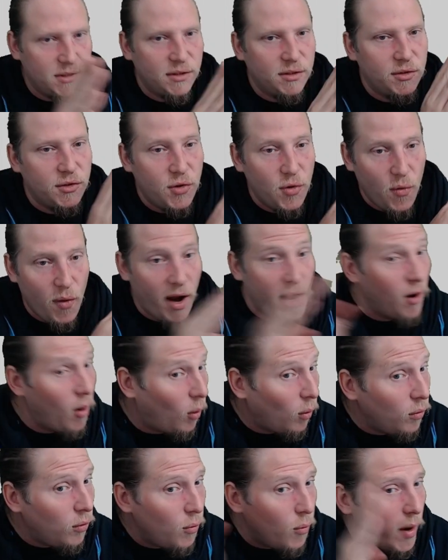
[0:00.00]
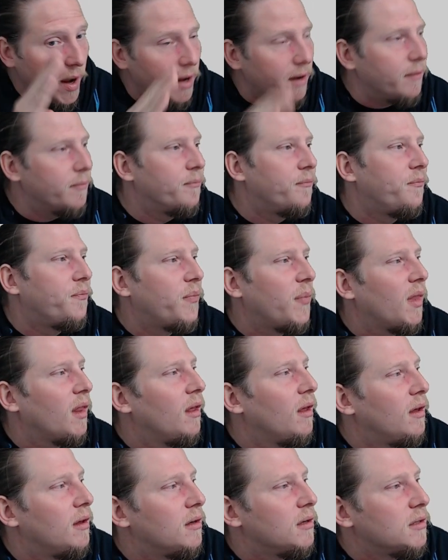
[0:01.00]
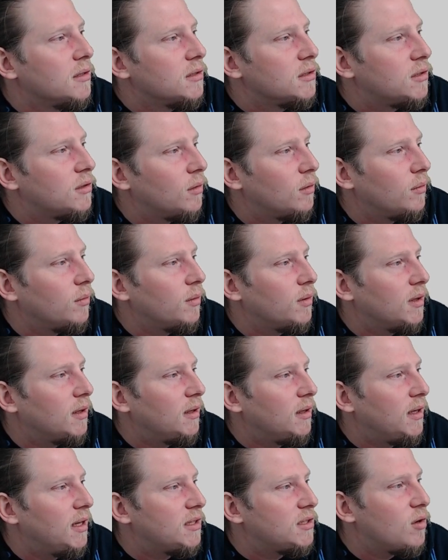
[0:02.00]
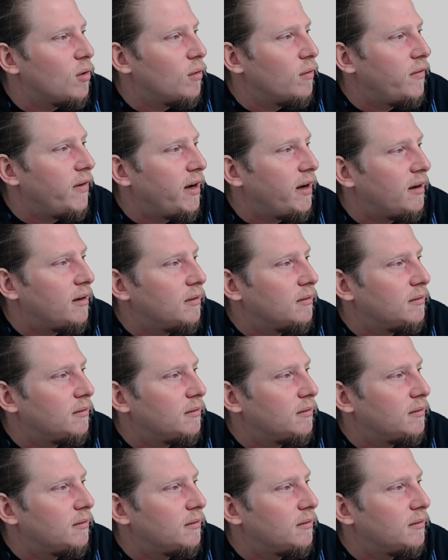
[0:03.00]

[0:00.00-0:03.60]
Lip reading: to right all the way. So let's go over here.